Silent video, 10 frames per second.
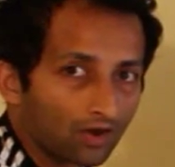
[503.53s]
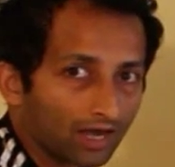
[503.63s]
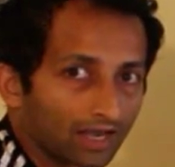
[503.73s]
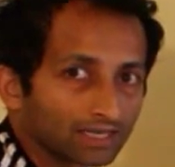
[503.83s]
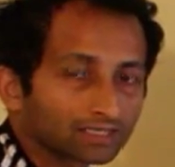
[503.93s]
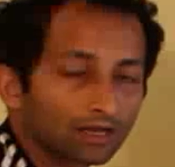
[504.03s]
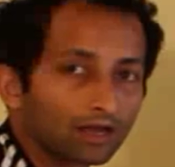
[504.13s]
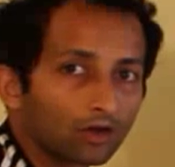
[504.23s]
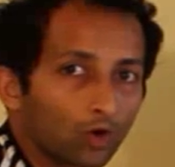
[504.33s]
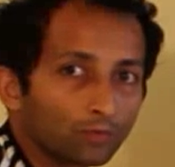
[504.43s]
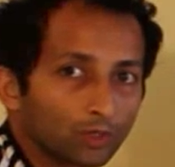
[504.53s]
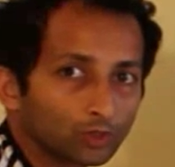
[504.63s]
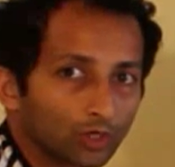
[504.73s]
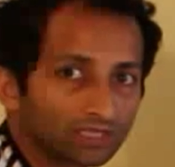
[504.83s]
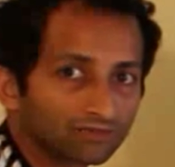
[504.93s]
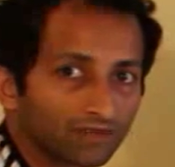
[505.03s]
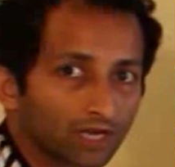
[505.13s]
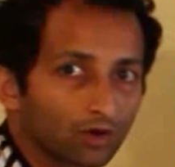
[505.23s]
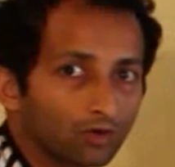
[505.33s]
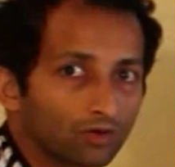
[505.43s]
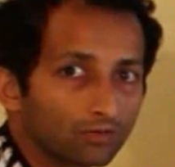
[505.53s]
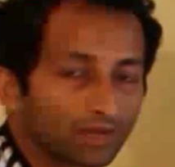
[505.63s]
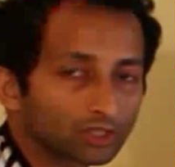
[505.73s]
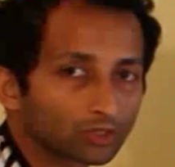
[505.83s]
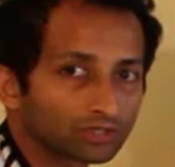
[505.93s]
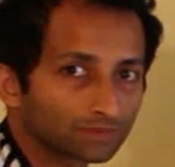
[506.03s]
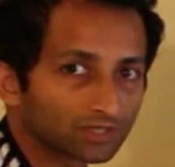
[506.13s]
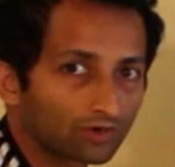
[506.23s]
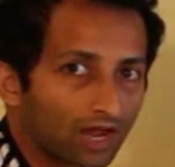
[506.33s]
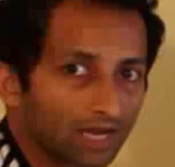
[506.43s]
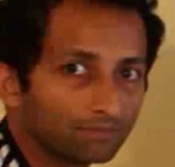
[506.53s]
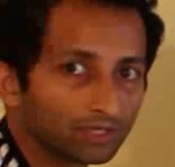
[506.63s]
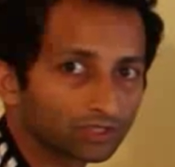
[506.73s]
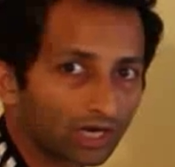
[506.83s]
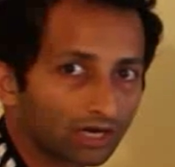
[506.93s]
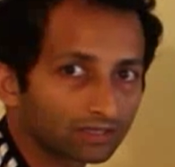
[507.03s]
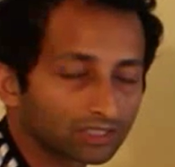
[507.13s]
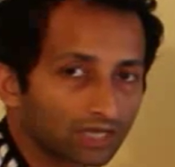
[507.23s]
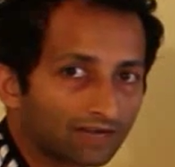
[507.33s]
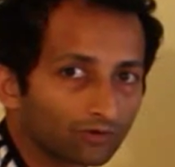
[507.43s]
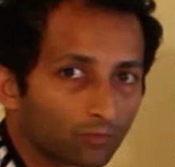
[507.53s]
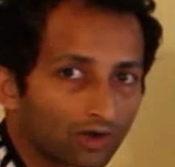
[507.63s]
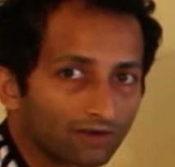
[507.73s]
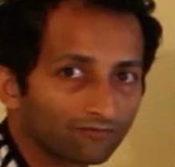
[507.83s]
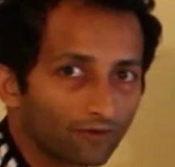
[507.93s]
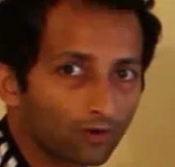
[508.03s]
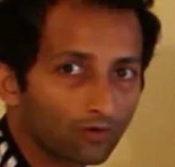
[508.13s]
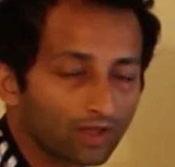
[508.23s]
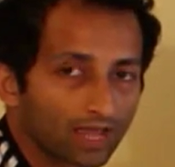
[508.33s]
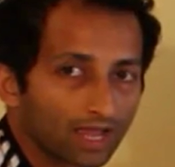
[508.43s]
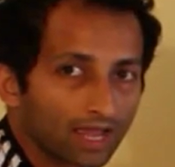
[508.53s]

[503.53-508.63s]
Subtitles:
All right, guys, hope you enjoyed this video. Make sure to subscribe, check out the site for more info,